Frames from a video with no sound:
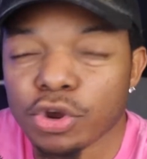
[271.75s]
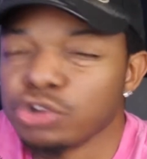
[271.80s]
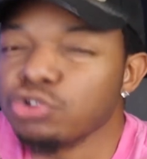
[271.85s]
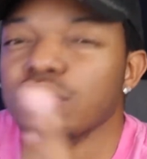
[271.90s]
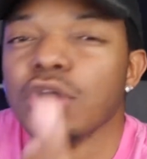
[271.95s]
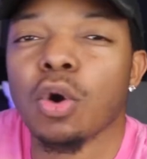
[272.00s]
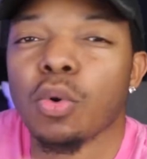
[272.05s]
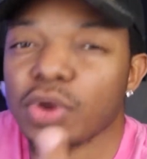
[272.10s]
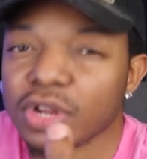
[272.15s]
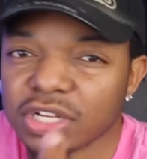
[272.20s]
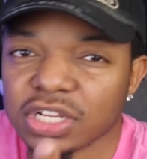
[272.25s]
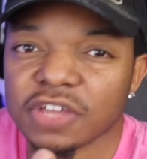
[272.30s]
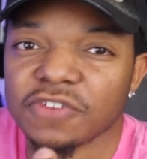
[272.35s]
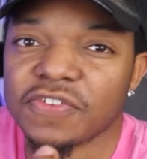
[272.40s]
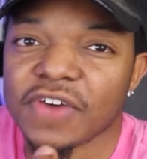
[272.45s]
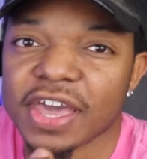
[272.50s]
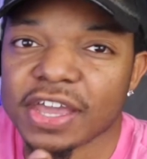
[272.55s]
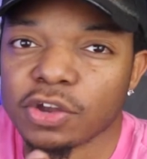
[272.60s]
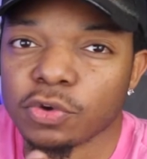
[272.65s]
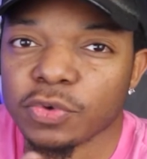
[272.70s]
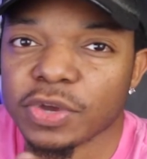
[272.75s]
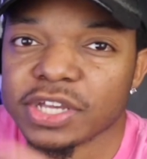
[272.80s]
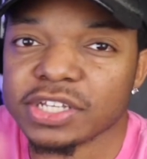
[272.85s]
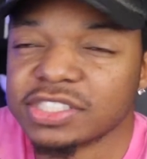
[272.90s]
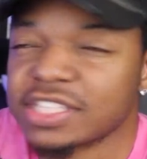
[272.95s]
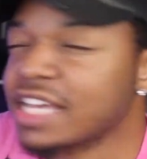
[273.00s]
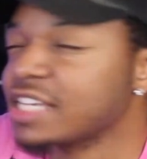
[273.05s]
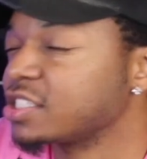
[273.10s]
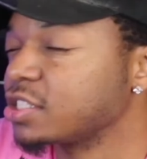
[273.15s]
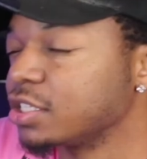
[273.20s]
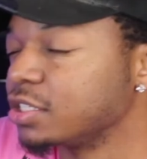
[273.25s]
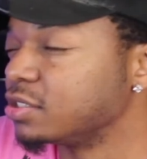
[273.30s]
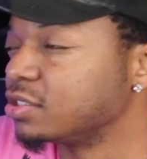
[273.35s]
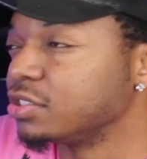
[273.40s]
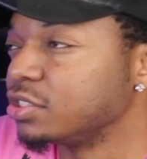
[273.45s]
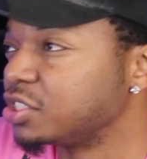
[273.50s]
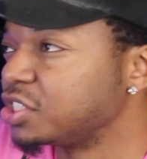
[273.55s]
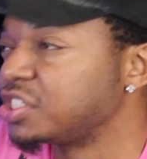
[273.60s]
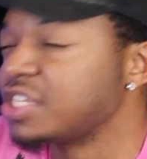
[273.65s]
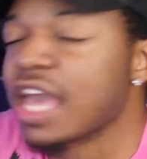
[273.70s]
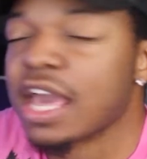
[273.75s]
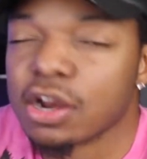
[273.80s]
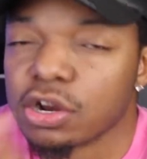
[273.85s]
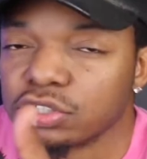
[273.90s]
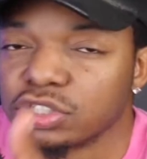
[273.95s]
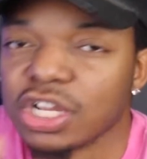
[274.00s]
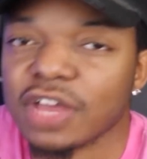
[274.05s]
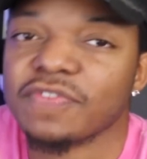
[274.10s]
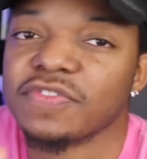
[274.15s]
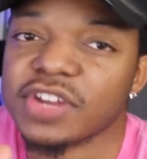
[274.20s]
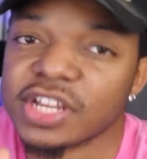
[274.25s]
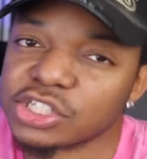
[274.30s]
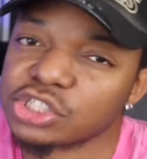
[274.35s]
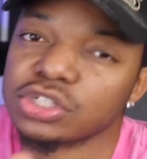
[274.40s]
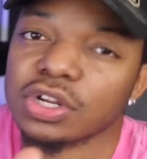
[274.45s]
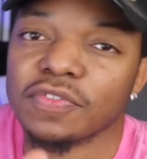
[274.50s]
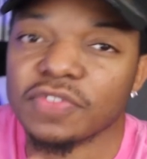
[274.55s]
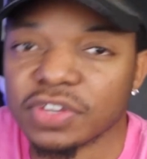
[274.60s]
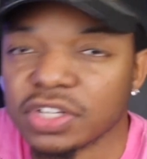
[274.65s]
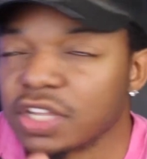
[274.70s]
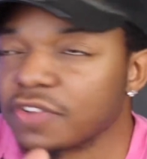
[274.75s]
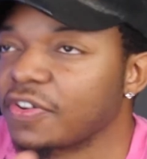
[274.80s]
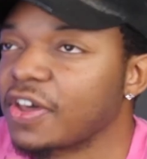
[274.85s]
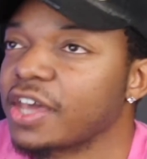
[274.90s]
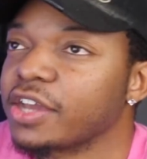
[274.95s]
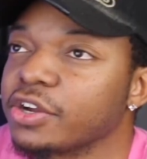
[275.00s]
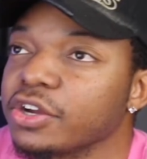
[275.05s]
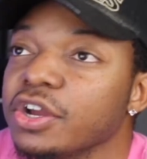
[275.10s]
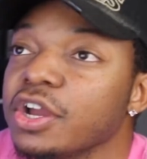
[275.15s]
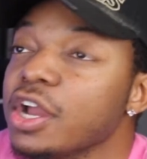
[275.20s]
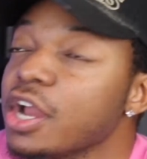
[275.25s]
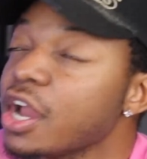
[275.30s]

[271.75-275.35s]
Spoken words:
You know what a cliffhanger is. That's the standard definition of a cliffhanger.